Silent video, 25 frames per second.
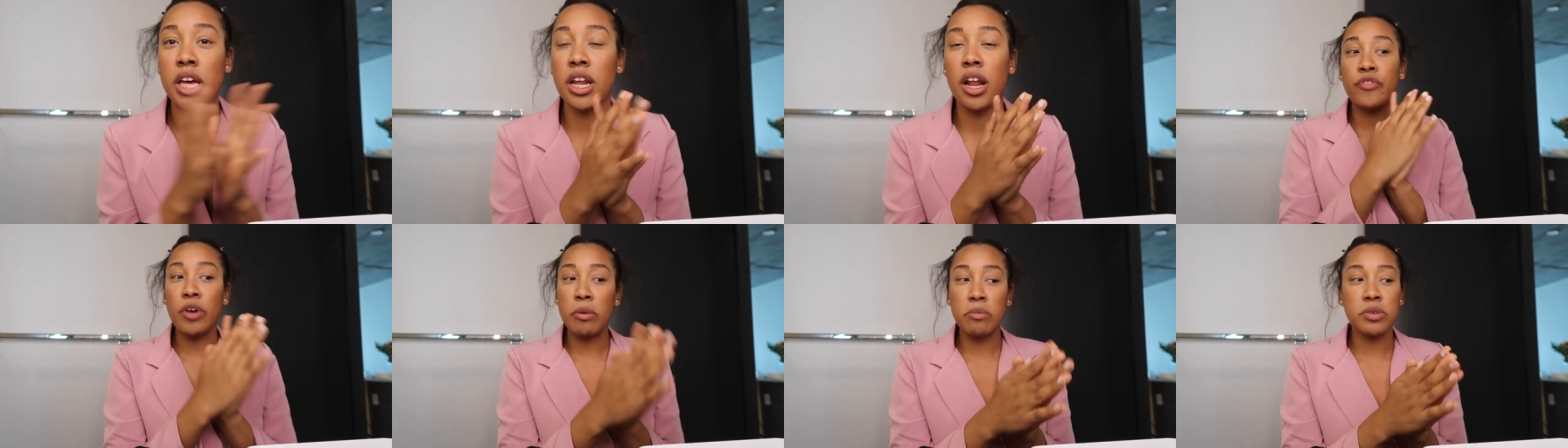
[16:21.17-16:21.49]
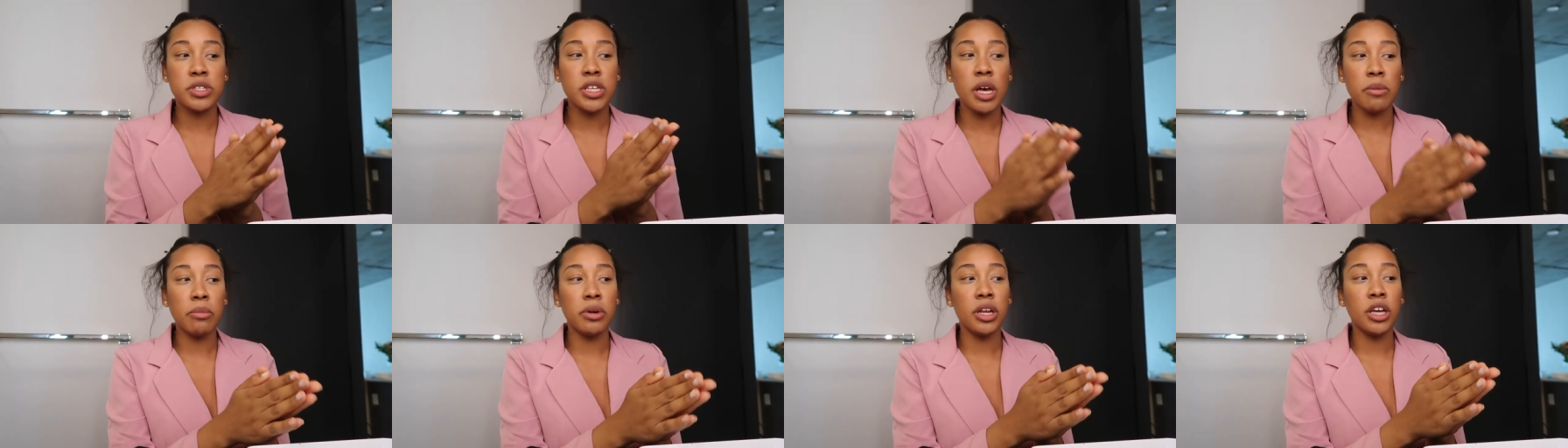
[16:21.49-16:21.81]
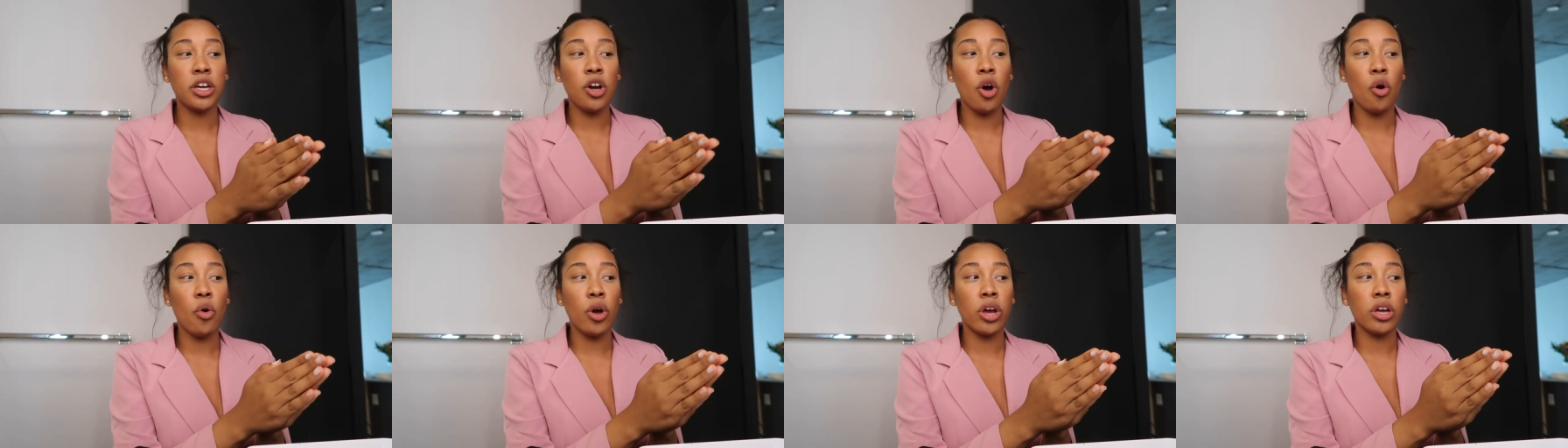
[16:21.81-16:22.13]
And from
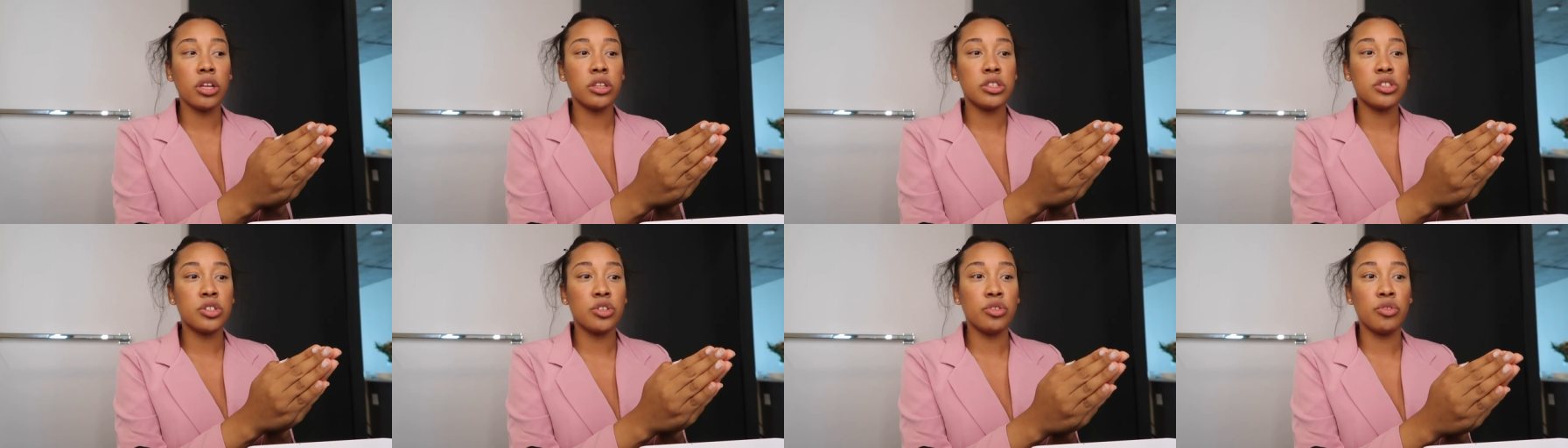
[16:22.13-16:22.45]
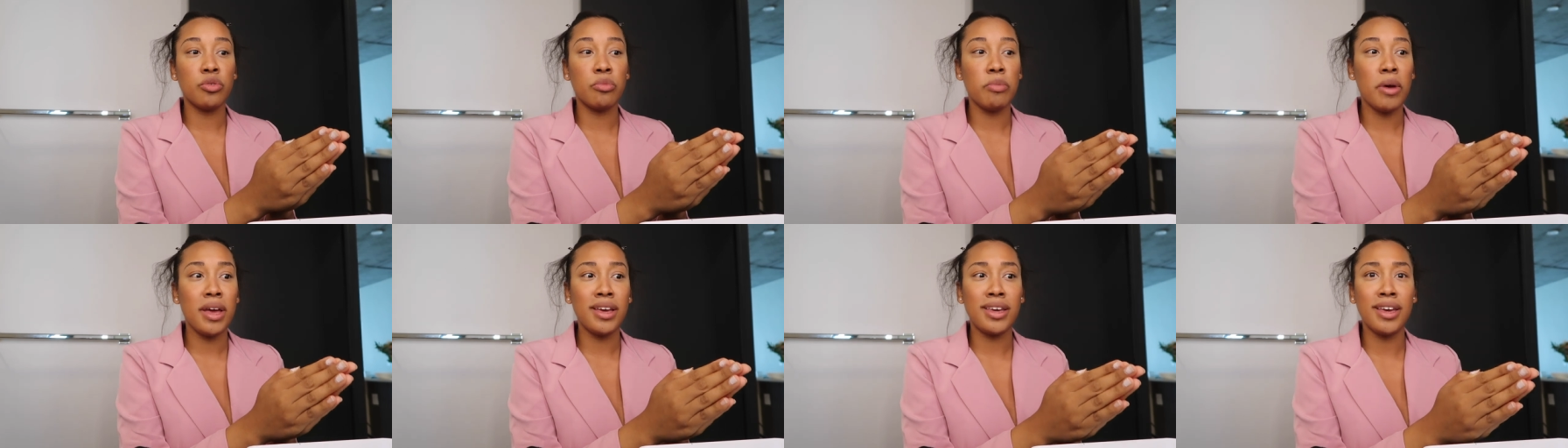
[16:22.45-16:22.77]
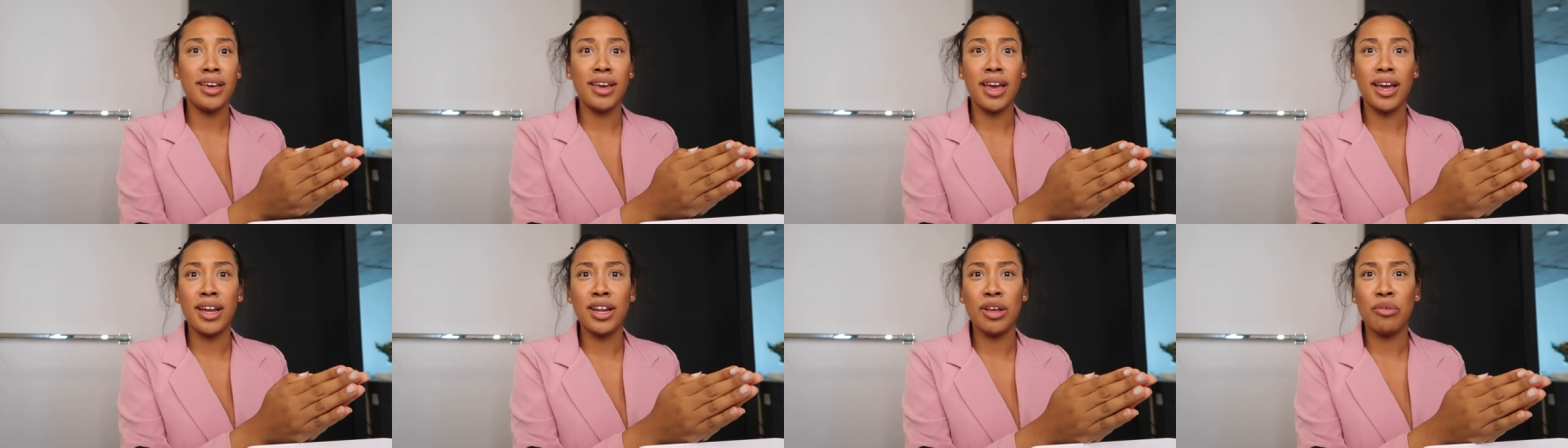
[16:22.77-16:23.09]
somebody going to
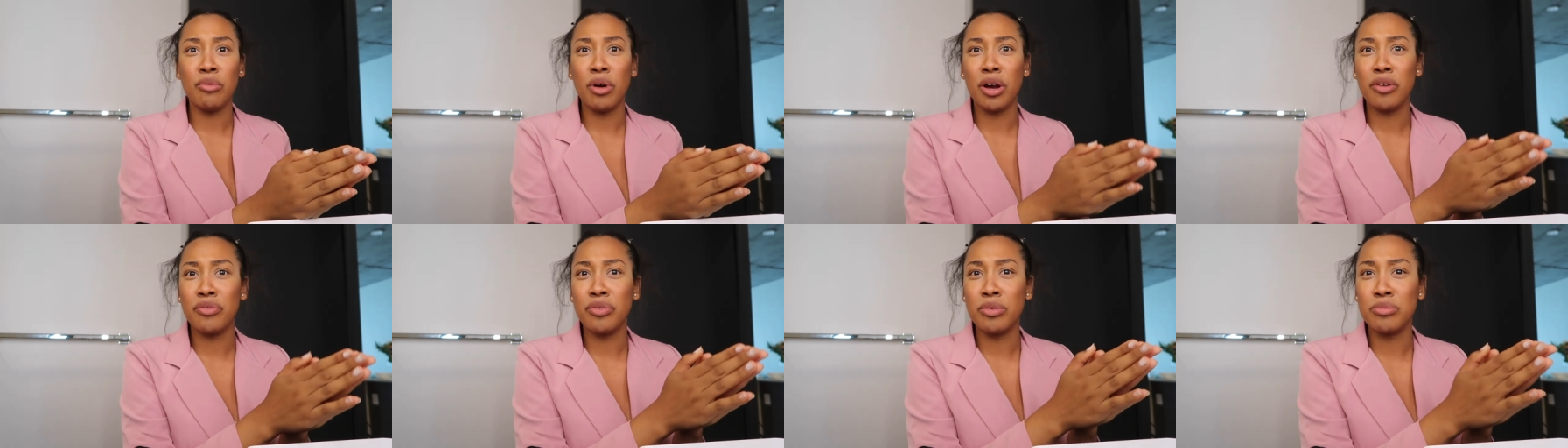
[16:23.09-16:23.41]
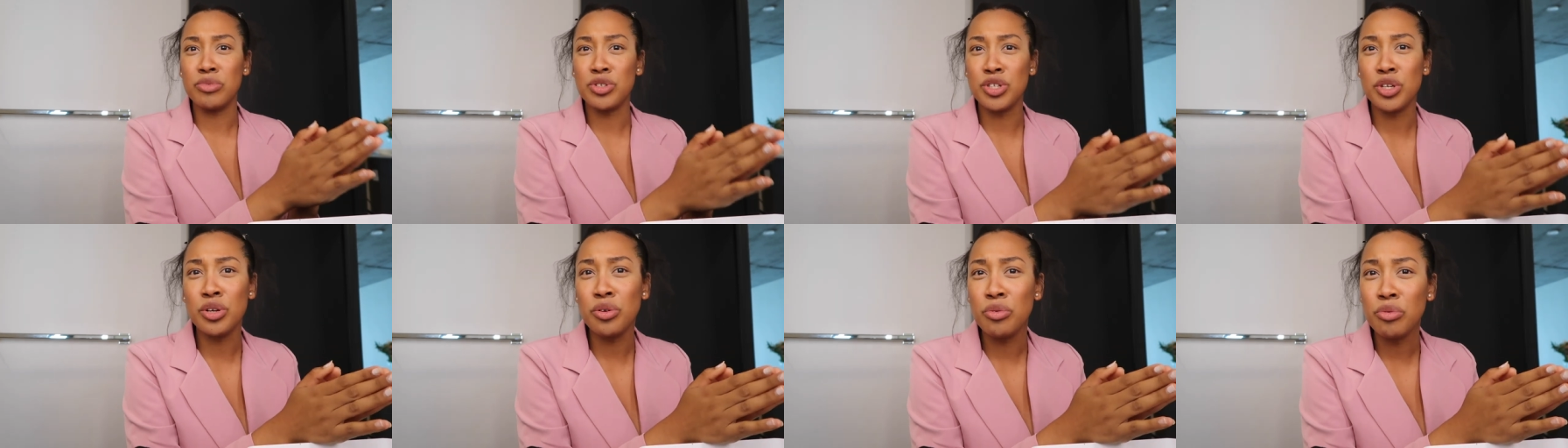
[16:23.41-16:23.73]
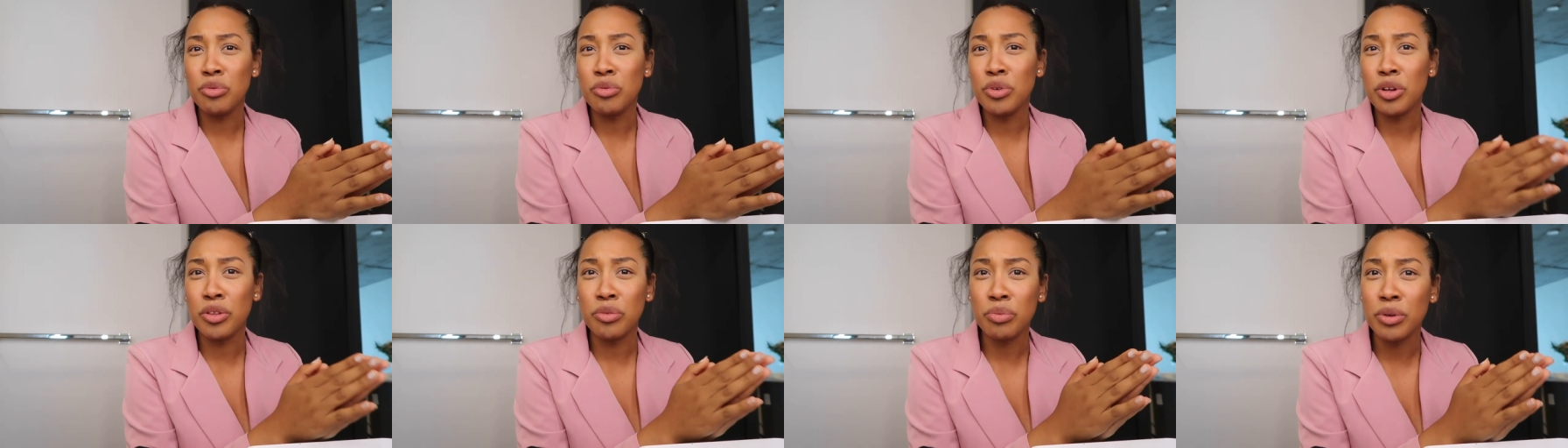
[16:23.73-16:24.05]
making anywhere from
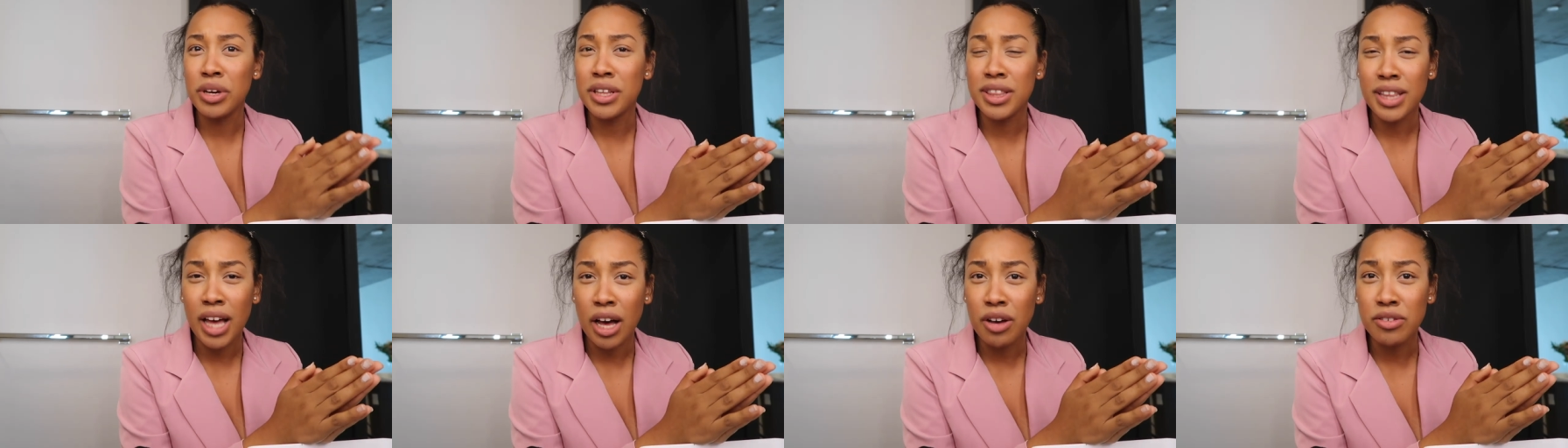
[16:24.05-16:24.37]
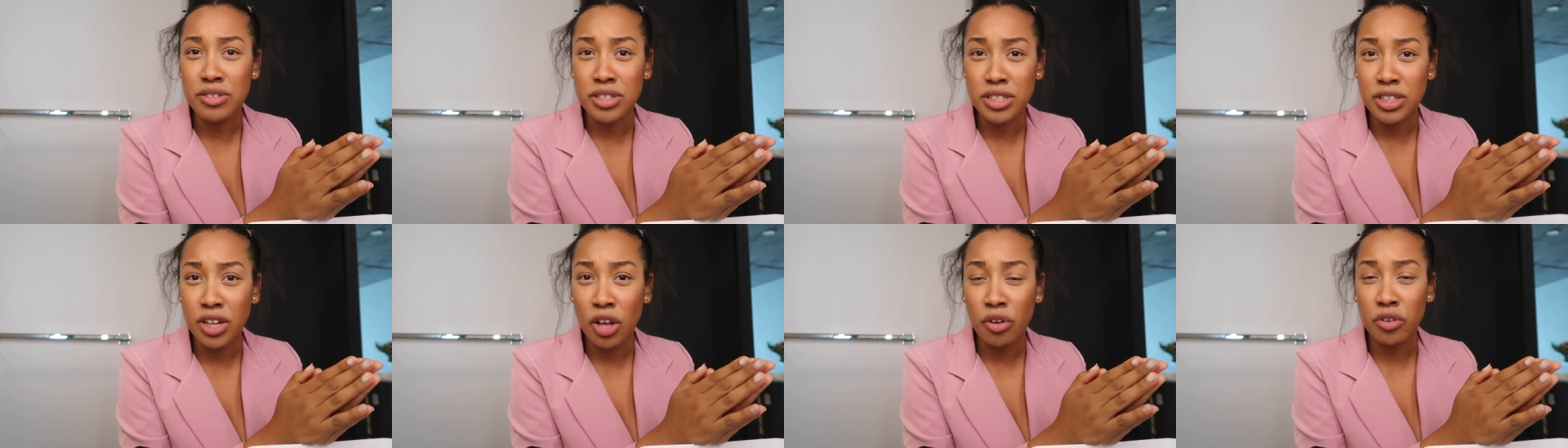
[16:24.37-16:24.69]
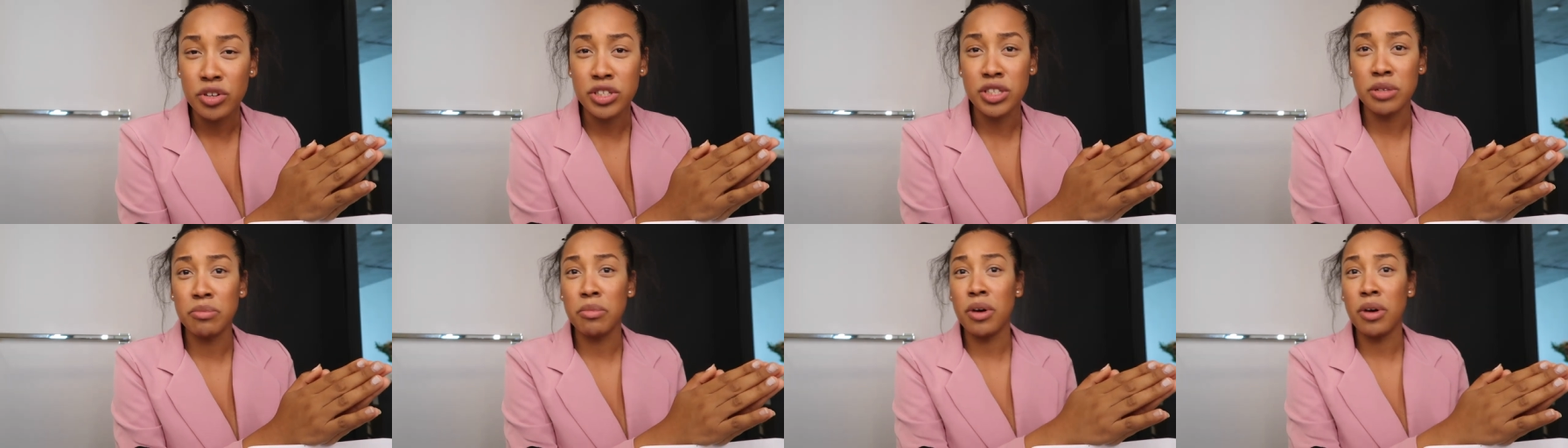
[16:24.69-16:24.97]
$2,000 to $3,000 a